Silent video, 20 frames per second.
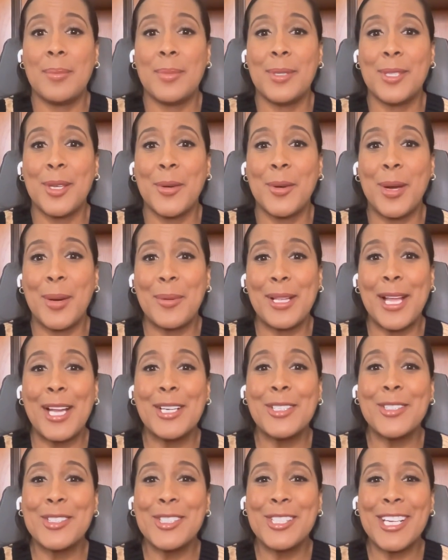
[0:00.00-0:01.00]
So I'm glad
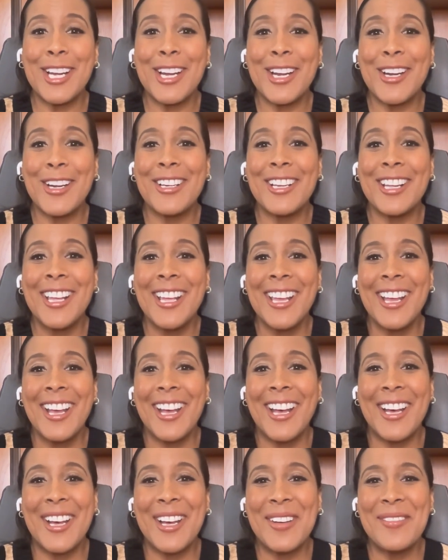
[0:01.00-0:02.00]
you shared
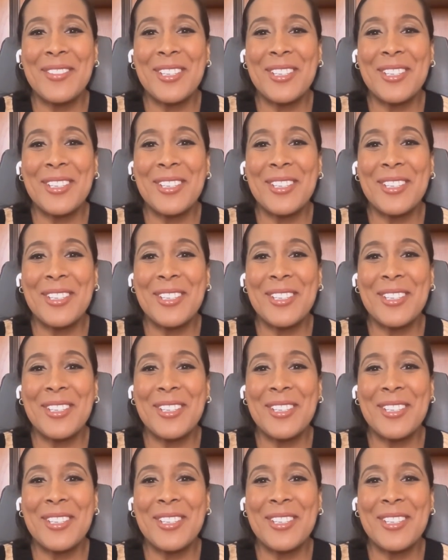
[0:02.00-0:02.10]
um,